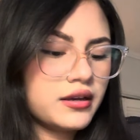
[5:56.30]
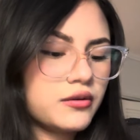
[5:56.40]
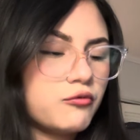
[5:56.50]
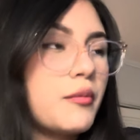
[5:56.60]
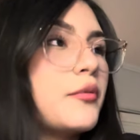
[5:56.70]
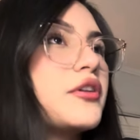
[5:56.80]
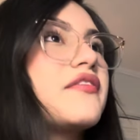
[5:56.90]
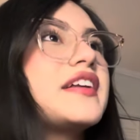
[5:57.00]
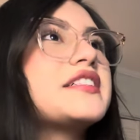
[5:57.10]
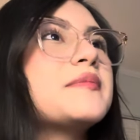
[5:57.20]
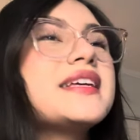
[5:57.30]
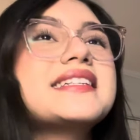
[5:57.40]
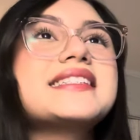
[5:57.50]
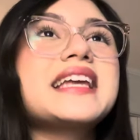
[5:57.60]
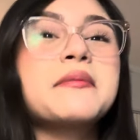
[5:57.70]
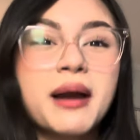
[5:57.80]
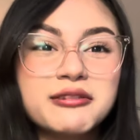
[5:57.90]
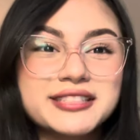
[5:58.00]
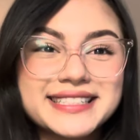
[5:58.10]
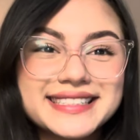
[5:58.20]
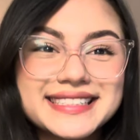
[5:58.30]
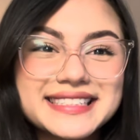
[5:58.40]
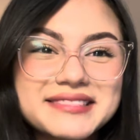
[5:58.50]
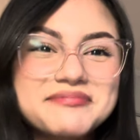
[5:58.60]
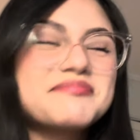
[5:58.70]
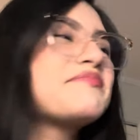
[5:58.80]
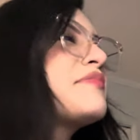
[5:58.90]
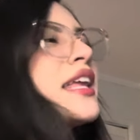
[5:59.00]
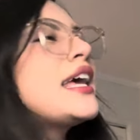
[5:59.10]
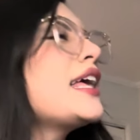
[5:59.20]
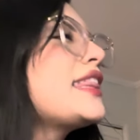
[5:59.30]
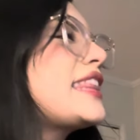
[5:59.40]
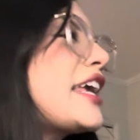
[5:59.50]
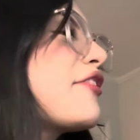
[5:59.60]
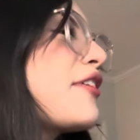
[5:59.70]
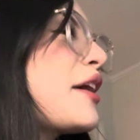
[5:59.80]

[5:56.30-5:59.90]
What motivates me is seeing mountains. Thank you very